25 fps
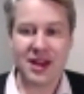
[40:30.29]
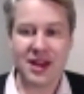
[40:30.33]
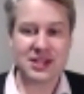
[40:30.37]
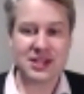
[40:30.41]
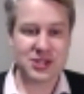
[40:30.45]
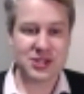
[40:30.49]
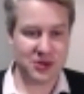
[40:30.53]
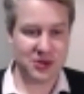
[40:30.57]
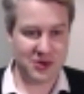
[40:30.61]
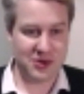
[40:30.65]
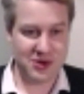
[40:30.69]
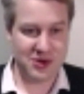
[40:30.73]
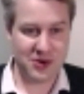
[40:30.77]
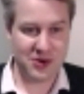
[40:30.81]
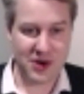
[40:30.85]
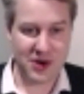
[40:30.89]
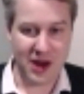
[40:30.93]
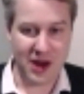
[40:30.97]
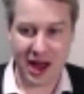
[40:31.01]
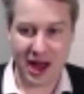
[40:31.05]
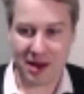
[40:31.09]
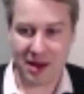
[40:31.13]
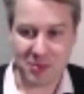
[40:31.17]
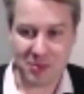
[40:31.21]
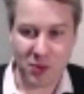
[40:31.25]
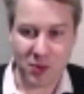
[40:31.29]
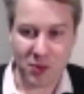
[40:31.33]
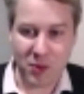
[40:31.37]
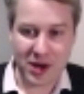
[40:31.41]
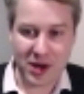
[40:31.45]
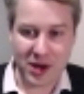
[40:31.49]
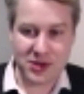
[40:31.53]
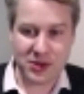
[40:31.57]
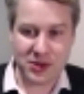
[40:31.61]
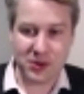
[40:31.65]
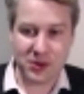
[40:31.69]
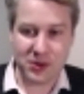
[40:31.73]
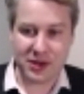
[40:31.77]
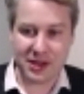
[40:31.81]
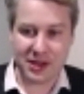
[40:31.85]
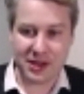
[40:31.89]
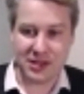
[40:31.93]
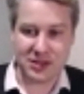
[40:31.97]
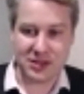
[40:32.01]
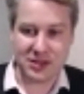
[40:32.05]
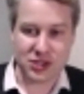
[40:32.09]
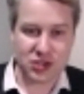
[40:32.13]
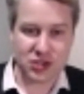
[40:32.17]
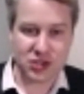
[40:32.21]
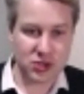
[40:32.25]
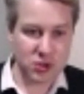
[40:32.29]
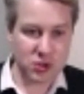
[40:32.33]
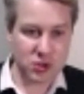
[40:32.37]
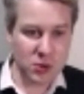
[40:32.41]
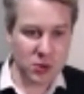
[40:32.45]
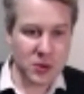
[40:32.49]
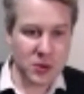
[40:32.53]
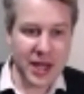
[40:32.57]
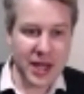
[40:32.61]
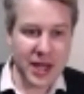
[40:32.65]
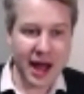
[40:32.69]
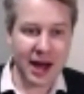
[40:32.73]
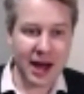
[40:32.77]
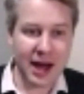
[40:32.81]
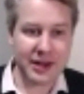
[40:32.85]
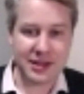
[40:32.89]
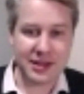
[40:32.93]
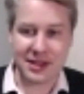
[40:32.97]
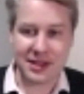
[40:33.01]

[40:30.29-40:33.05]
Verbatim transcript: to um, when you're in the schoolyard